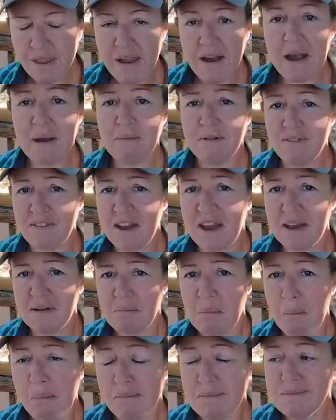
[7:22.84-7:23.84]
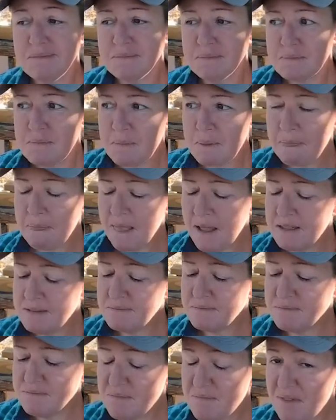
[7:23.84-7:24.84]
a fan.
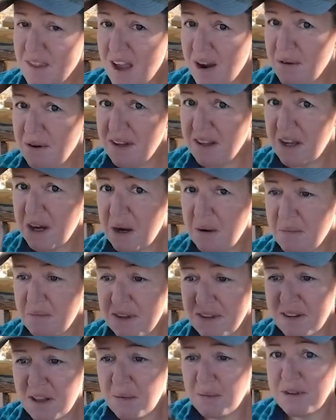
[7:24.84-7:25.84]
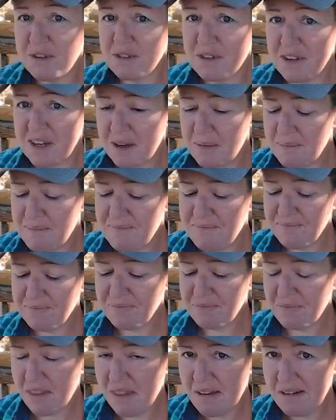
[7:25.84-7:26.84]
I really hope this almond tree
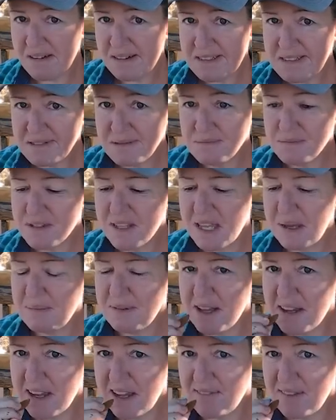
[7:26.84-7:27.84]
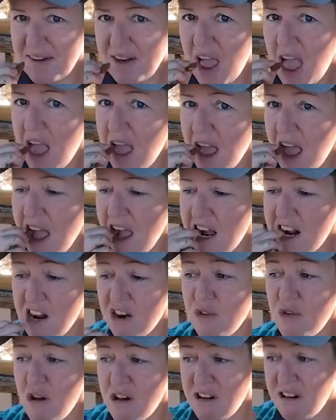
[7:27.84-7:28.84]
keeps on giving,
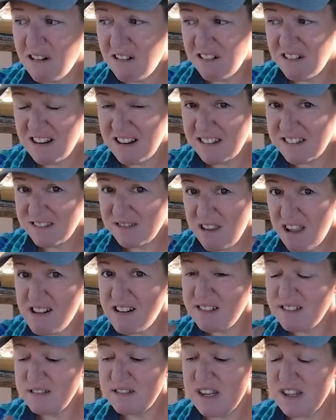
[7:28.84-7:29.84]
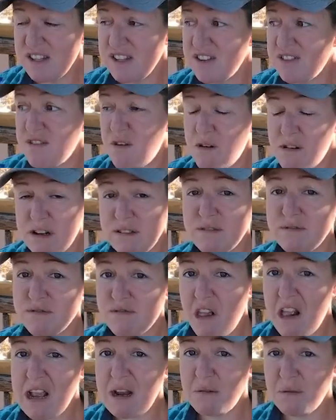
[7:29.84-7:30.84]
because this is
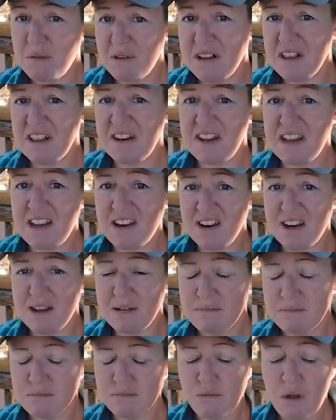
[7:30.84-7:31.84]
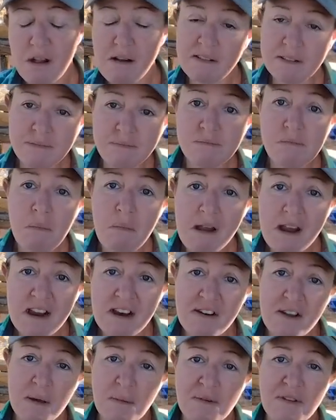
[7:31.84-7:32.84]
really tasty.
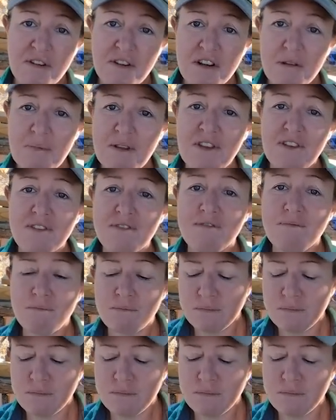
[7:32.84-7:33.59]
And almonds are expensive.